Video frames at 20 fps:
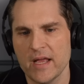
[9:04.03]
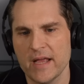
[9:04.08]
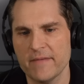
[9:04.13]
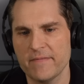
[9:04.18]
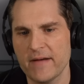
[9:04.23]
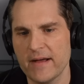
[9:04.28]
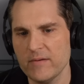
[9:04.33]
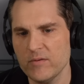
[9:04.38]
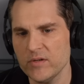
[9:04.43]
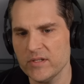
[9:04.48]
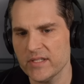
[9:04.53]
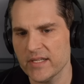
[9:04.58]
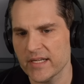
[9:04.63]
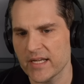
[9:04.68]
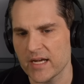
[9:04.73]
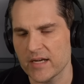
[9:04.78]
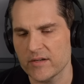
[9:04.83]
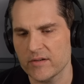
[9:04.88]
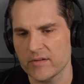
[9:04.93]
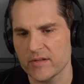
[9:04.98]
If I was
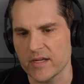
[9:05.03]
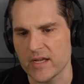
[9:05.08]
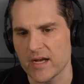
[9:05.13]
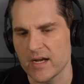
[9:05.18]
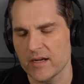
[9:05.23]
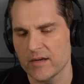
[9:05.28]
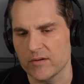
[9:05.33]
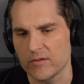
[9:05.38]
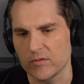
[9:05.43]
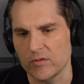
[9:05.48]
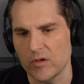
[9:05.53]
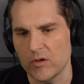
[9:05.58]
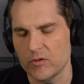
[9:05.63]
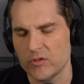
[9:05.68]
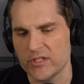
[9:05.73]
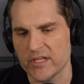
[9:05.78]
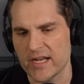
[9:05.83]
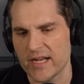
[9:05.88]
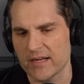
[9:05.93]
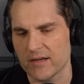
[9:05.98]
like under the gun or
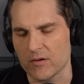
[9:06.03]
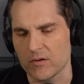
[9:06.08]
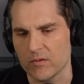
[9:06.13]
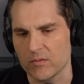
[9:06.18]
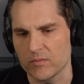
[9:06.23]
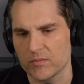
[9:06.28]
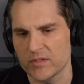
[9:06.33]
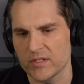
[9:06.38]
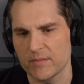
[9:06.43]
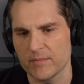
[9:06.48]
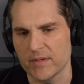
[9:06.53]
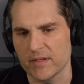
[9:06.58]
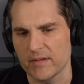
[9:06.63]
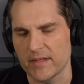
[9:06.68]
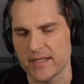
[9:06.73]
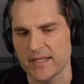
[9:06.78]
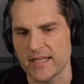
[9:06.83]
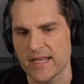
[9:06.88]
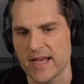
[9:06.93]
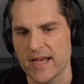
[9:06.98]
low jack or something
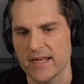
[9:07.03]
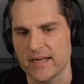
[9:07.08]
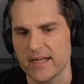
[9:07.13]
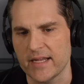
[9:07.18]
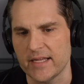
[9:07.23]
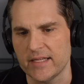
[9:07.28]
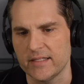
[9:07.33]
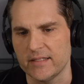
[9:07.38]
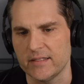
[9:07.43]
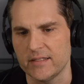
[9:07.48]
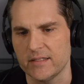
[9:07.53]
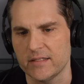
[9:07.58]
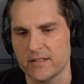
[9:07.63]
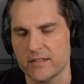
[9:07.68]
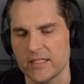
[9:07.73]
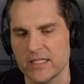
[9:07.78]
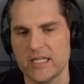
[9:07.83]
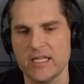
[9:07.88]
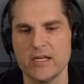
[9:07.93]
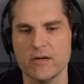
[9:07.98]
like that, and
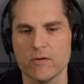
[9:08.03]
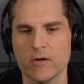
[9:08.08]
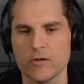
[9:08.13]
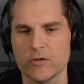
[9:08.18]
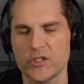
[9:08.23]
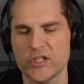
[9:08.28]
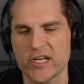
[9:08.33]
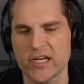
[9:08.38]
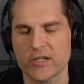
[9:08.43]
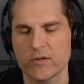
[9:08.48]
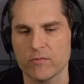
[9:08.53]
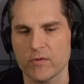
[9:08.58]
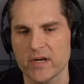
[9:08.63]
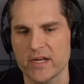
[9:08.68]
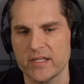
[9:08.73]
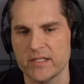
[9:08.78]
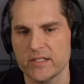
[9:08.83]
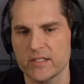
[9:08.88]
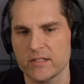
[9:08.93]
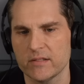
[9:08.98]
the hero check
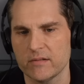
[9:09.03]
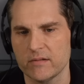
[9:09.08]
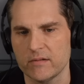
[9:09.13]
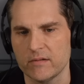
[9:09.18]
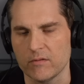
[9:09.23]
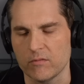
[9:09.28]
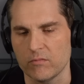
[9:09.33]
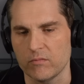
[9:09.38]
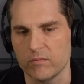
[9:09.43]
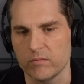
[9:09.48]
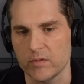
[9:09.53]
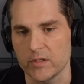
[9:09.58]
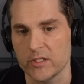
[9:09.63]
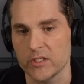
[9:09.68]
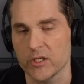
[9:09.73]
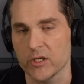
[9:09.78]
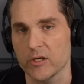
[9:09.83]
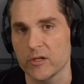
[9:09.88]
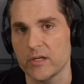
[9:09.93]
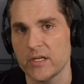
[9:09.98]
raised the the
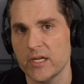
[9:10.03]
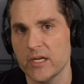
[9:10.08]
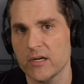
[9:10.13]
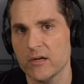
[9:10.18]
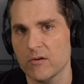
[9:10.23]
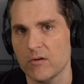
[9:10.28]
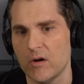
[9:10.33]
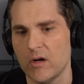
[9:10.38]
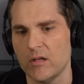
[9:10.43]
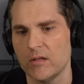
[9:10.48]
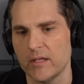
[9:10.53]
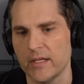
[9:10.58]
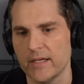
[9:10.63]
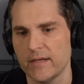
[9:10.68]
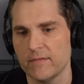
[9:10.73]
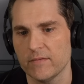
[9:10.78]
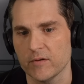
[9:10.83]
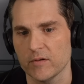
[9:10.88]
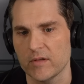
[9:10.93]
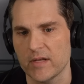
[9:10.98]
turn here all
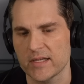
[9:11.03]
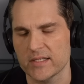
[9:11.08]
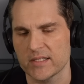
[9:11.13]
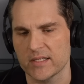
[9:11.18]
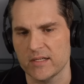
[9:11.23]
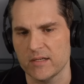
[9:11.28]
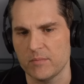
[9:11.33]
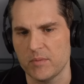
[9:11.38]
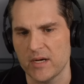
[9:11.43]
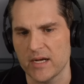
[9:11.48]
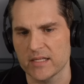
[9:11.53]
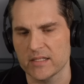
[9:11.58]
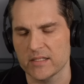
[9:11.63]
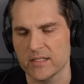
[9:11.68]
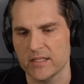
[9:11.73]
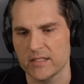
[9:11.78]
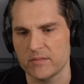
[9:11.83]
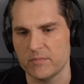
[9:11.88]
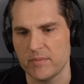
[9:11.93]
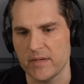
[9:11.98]
in for less than a pot
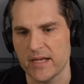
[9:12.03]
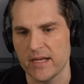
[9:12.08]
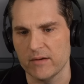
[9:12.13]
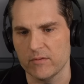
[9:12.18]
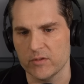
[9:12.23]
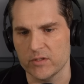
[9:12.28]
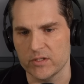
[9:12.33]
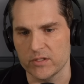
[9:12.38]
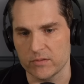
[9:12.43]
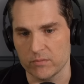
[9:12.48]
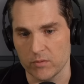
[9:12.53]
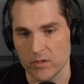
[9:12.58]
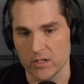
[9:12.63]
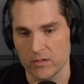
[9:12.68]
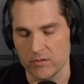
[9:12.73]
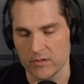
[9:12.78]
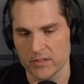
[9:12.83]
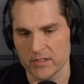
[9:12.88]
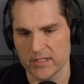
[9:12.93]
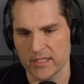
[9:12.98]
size bet, which is what
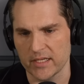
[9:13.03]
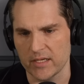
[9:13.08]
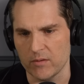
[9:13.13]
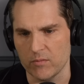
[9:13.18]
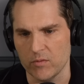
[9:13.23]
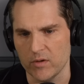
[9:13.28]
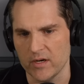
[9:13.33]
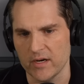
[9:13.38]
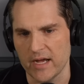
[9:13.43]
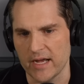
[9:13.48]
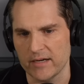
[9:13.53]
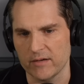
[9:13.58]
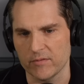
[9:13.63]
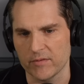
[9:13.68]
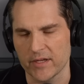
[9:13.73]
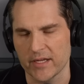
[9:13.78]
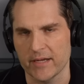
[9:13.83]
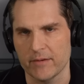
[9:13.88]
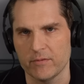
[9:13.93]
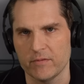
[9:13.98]
it looks like it would, I
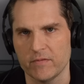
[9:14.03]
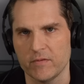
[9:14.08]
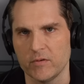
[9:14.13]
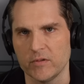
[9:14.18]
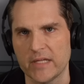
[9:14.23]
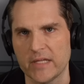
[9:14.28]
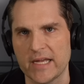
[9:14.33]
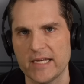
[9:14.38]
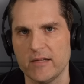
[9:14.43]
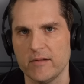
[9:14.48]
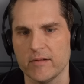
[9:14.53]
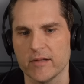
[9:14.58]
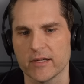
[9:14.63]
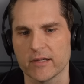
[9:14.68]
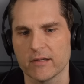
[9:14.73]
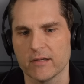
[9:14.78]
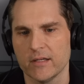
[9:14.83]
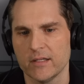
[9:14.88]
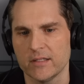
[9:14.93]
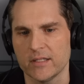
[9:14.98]
don't think I would fold
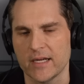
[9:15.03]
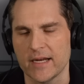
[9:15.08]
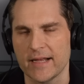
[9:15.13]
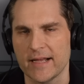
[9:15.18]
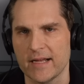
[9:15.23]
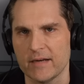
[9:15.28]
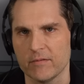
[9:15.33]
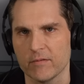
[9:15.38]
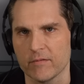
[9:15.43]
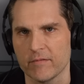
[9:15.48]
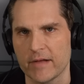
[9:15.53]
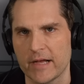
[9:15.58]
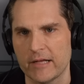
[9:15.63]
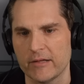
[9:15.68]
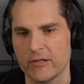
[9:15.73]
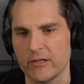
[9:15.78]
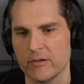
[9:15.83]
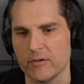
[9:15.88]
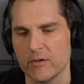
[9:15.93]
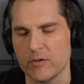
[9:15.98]
anything that I had for
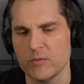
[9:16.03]
value.